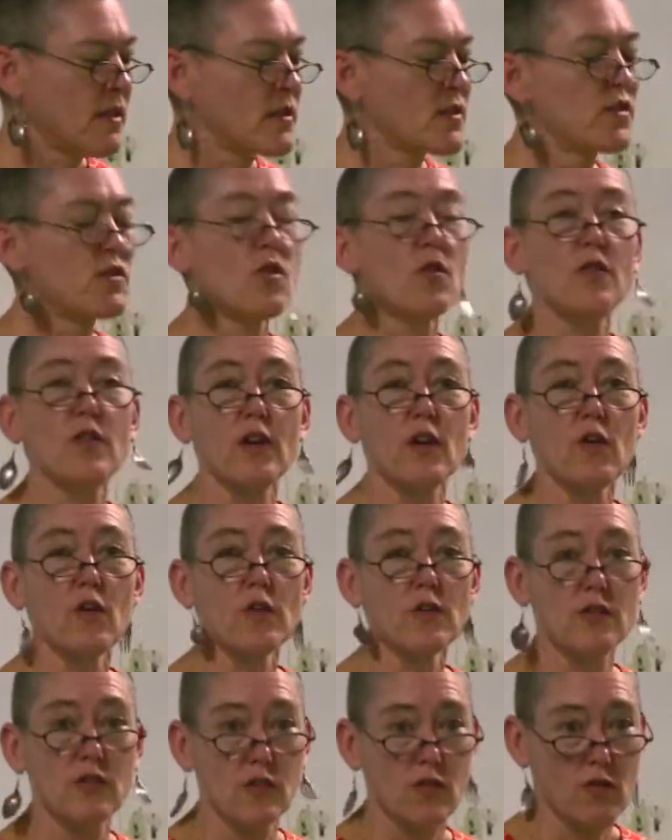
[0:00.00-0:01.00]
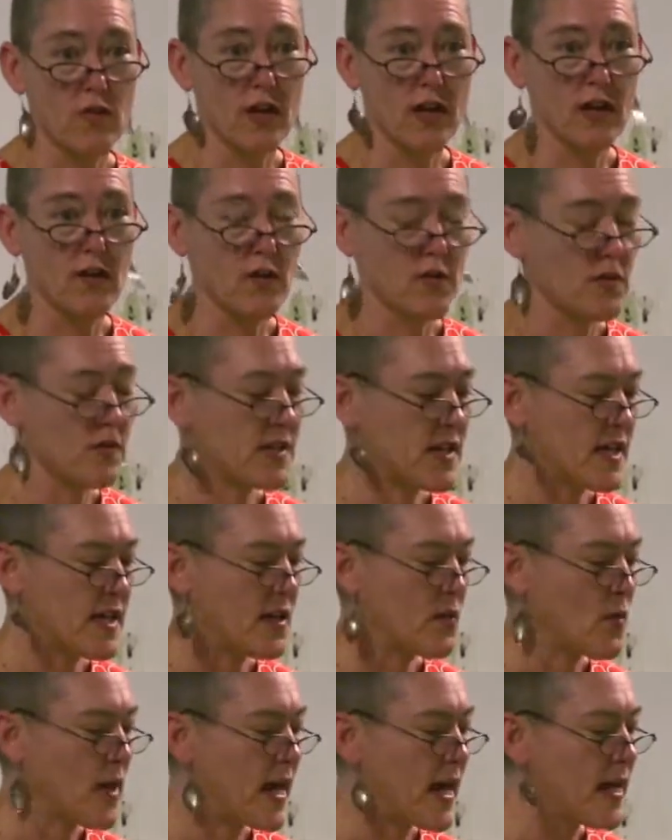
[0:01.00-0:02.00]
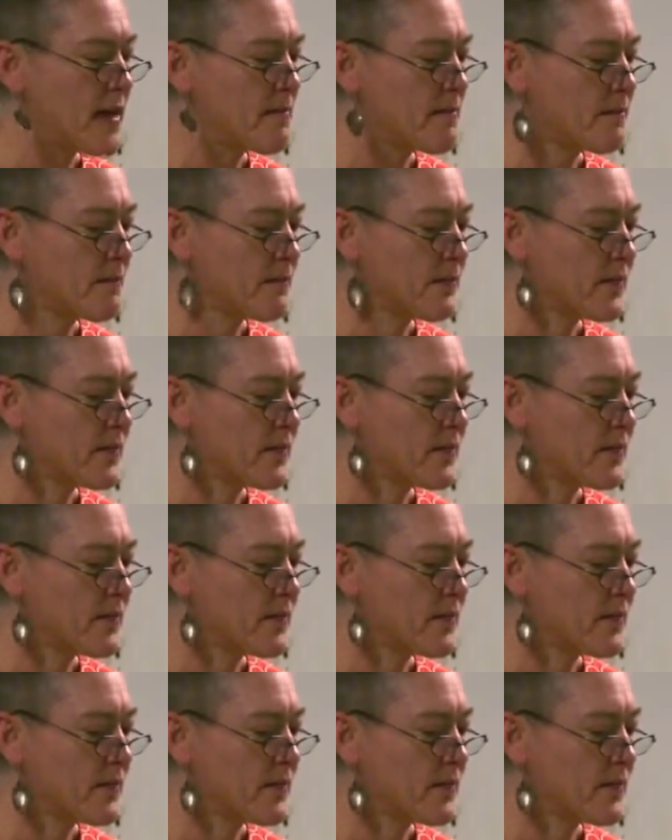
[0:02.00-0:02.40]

So the old story goes anyway.